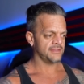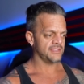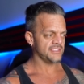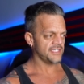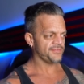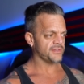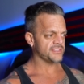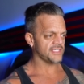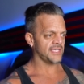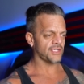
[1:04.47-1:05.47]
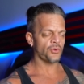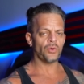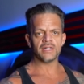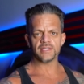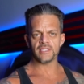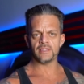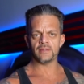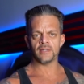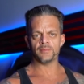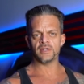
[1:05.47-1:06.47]
the difference in quality
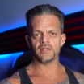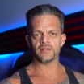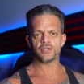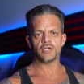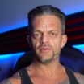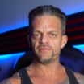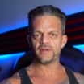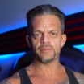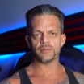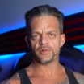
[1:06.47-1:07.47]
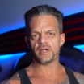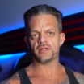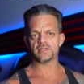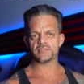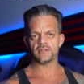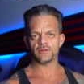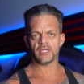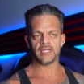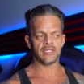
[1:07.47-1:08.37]
among carbon fiber products, okay?